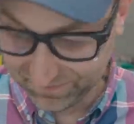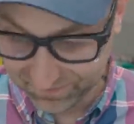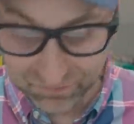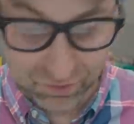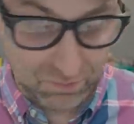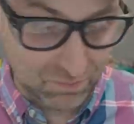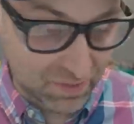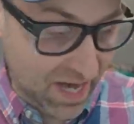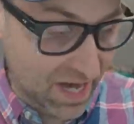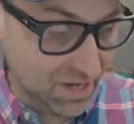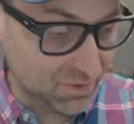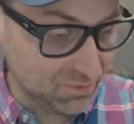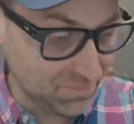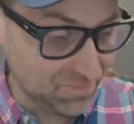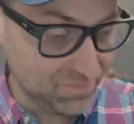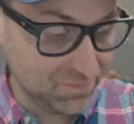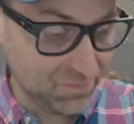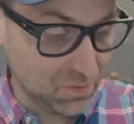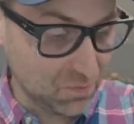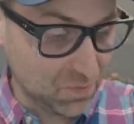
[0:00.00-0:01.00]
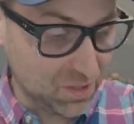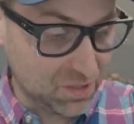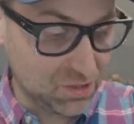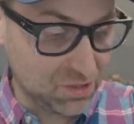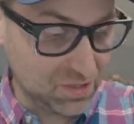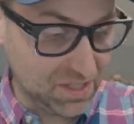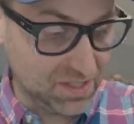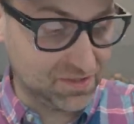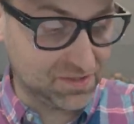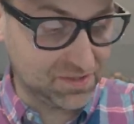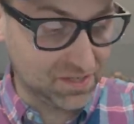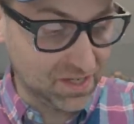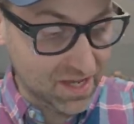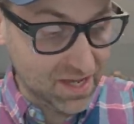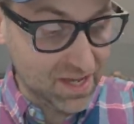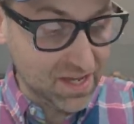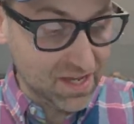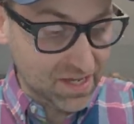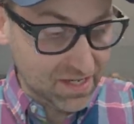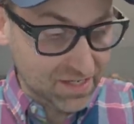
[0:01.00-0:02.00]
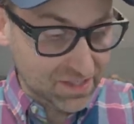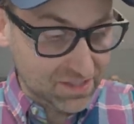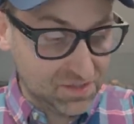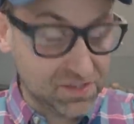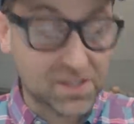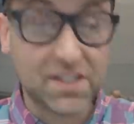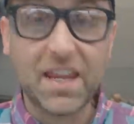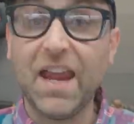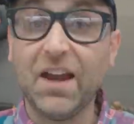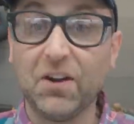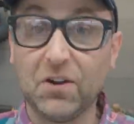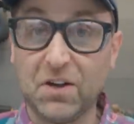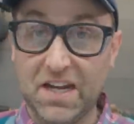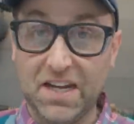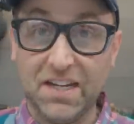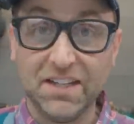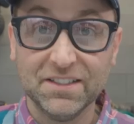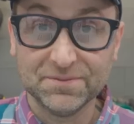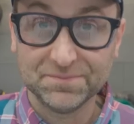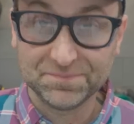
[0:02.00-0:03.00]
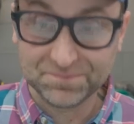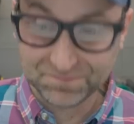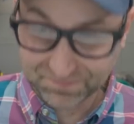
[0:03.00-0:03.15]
from now, which is scary,